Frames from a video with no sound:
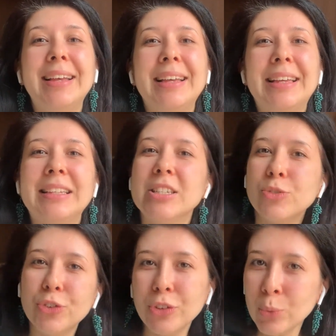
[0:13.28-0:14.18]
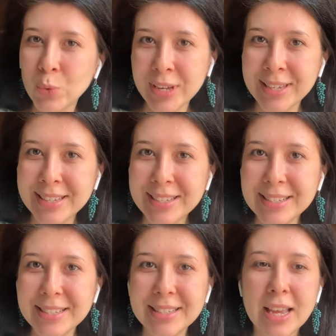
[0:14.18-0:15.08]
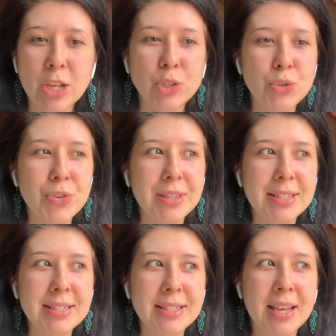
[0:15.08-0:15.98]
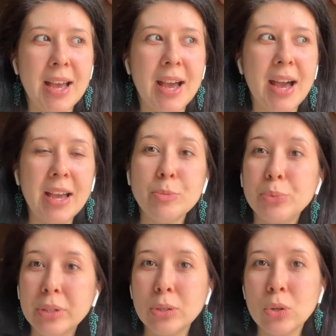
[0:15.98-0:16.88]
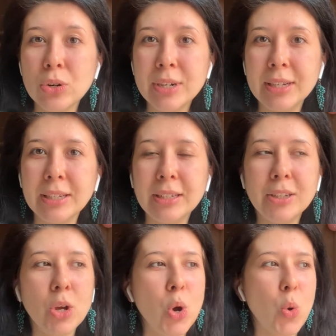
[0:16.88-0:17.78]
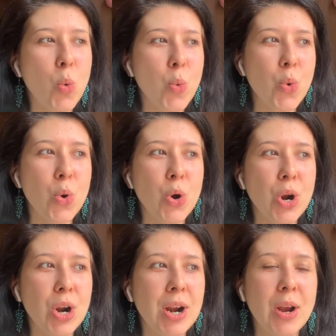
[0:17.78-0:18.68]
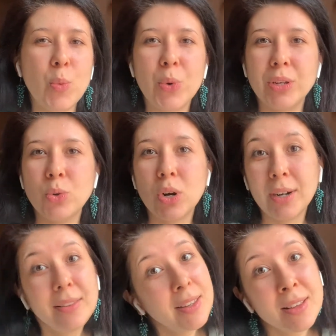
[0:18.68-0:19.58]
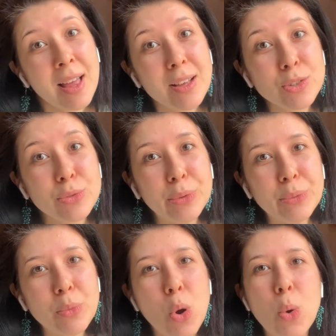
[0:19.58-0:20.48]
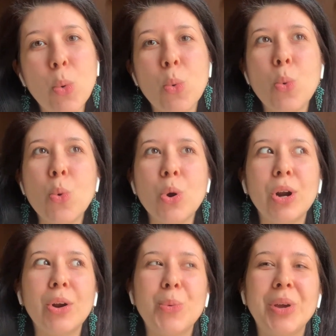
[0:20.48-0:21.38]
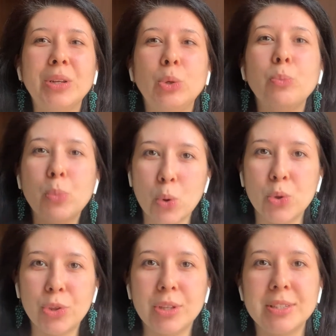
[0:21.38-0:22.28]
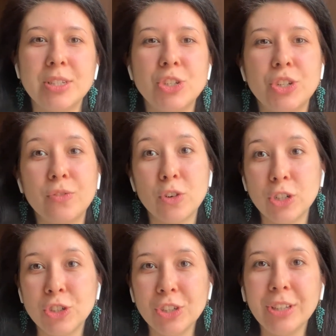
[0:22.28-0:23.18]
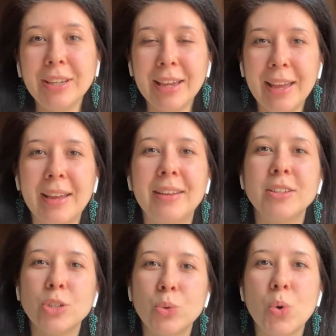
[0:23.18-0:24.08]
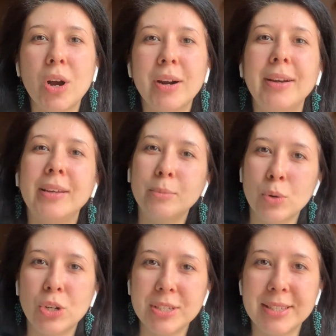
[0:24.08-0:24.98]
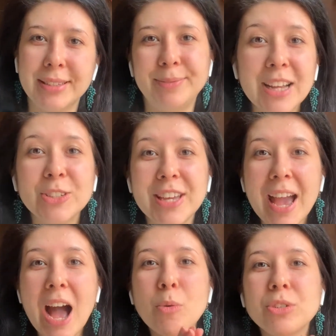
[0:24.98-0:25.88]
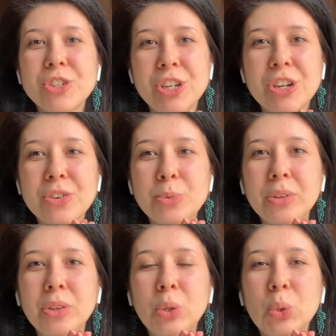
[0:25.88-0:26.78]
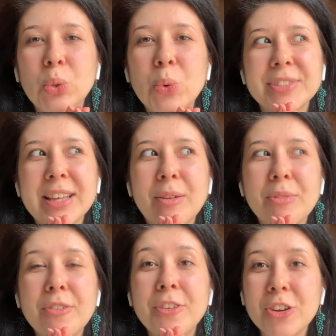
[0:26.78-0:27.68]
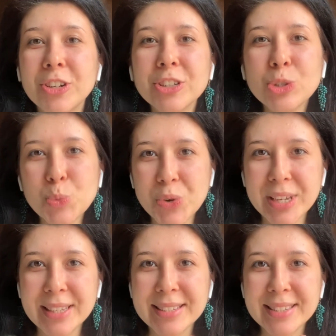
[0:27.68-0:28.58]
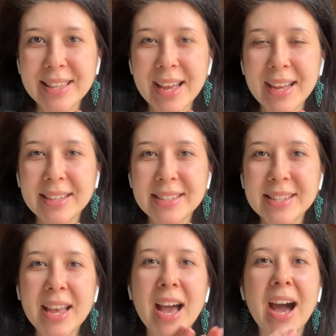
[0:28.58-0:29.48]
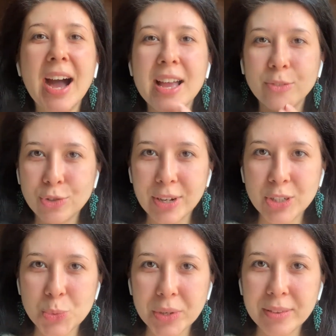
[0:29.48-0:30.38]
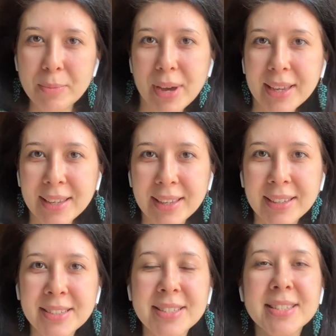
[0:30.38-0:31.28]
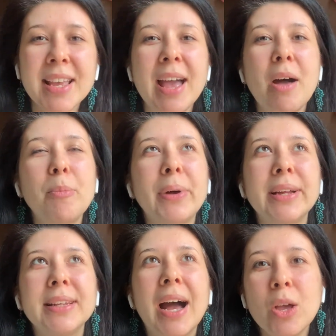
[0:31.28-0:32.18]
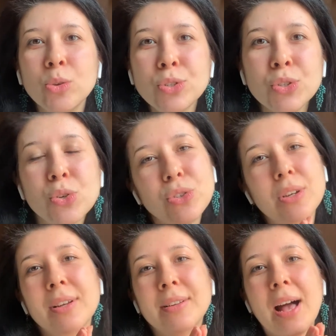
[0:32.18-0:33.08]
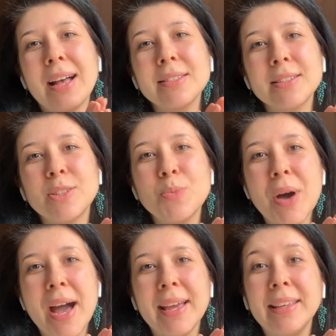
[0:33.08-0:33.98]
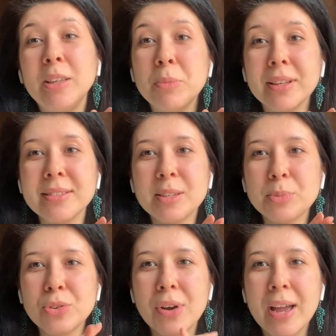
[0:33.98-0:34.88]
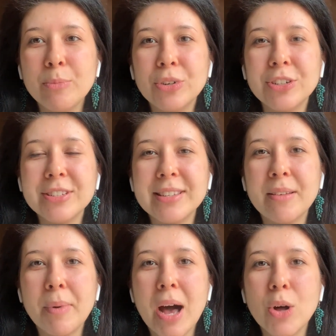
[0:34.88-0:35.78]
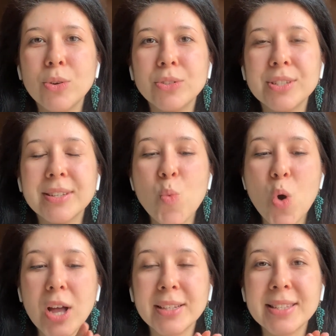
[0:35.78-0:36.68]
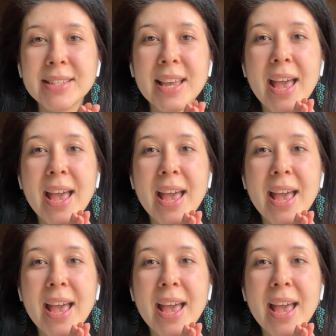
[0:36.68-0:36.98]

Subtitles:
in different ways during this hybrid learning, or when you are in the classroom, or when you both teaching virtually and you are in person? Today I will share with you some various ways that I have tried with my kids, but I also asked my email subscribers about what